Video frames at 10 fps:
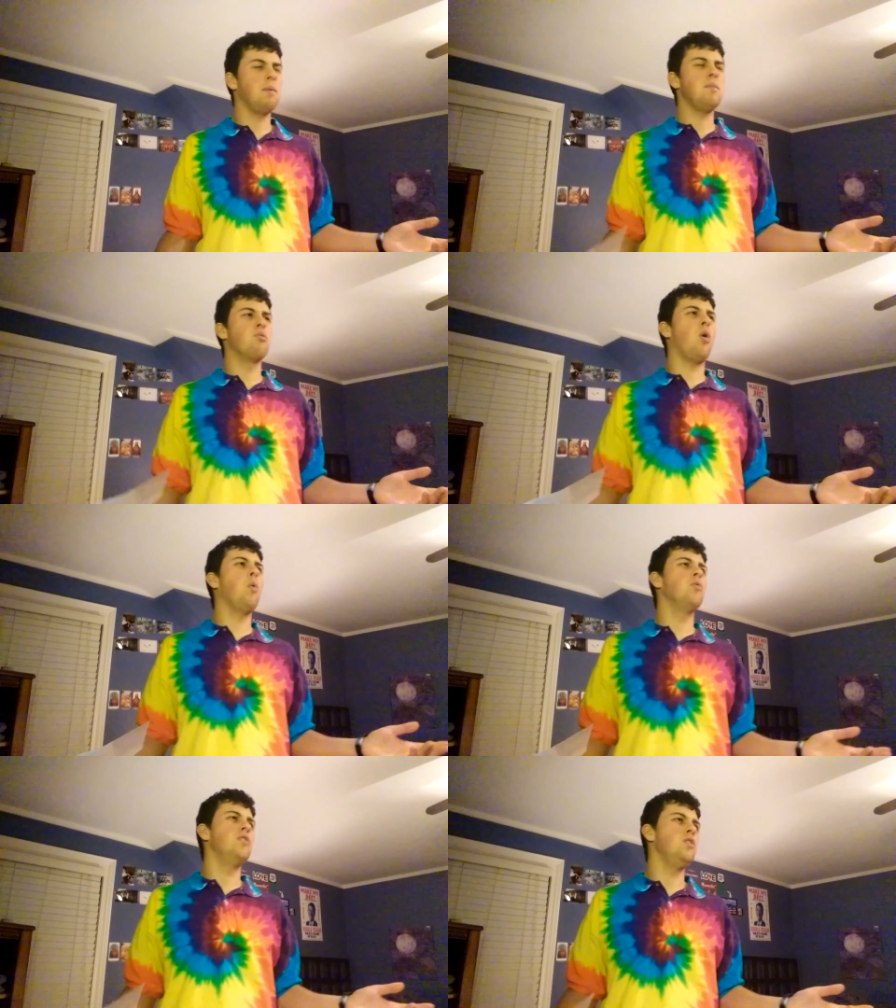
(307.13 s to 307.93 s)
many
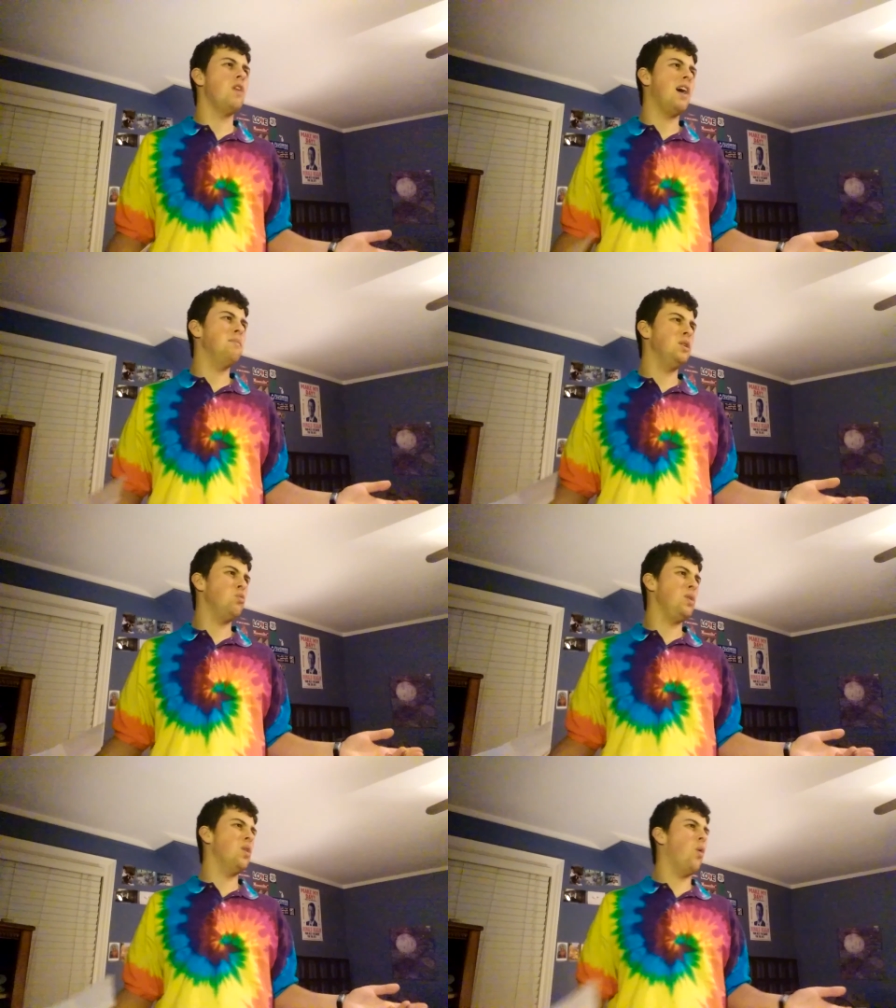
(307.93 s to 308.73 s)
promos did you have
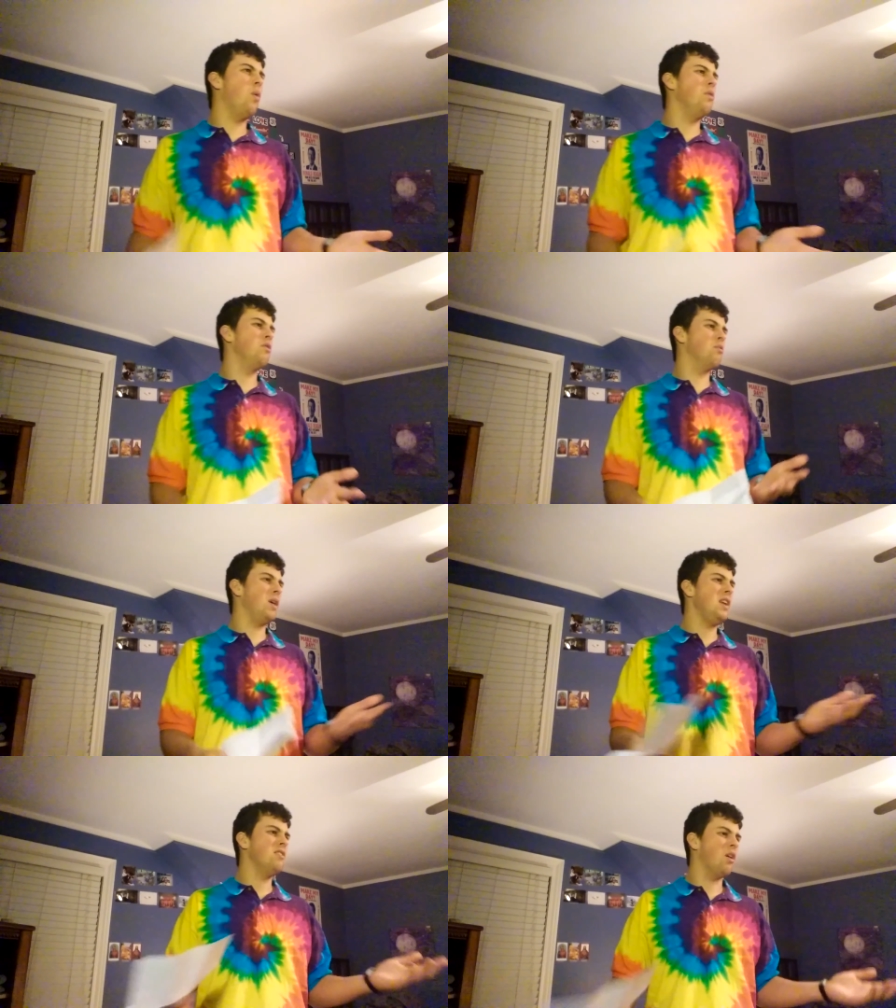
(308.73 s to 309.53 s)
between Owens and
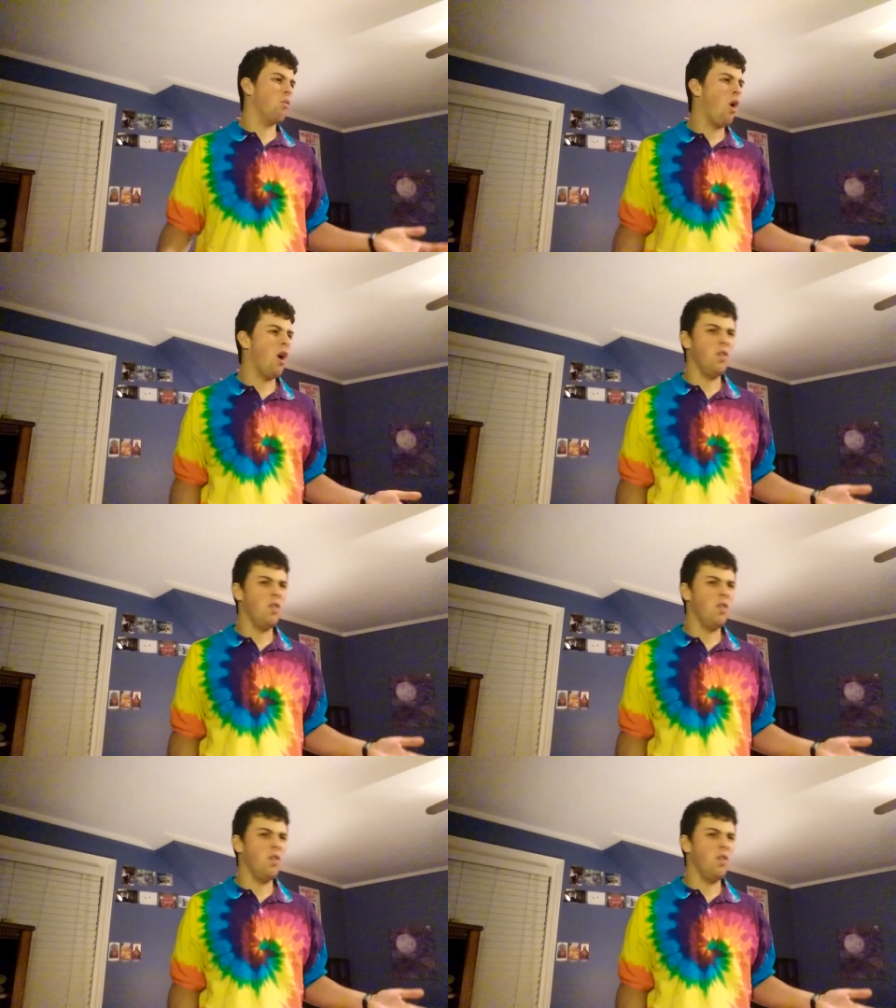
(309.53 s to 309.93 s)
Reigns on Raw?